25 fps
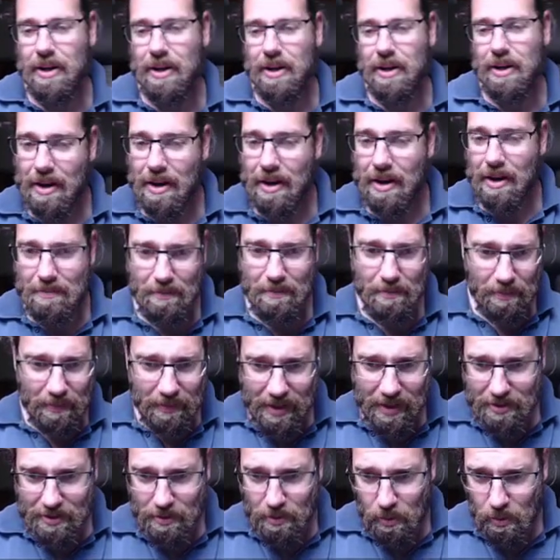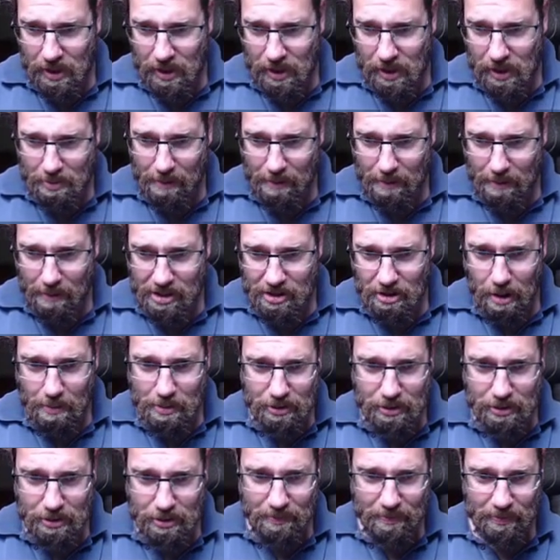to. But uh, these, all these parameters are
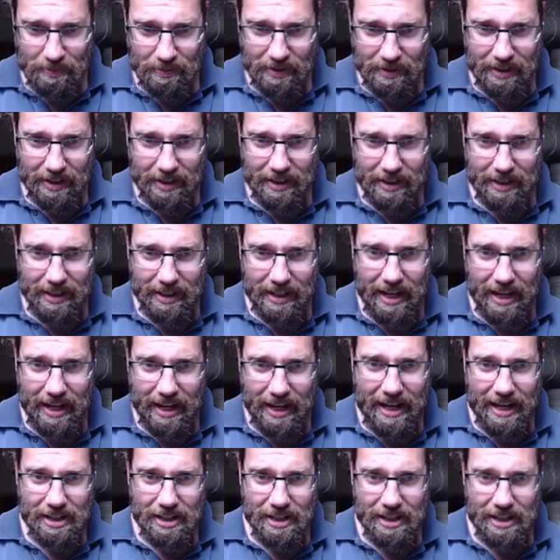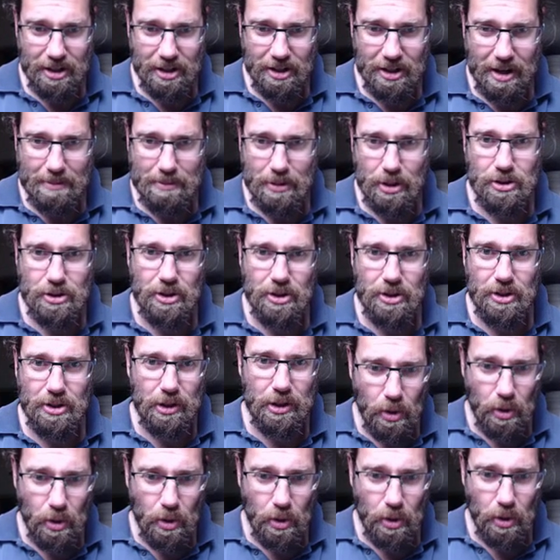optional, uh, so I'm going to
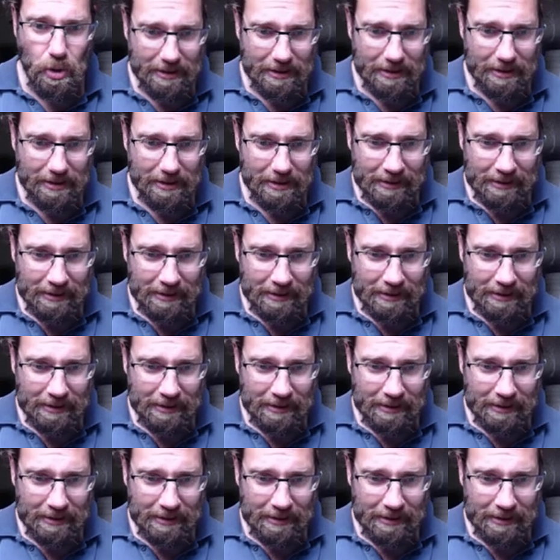ignore them.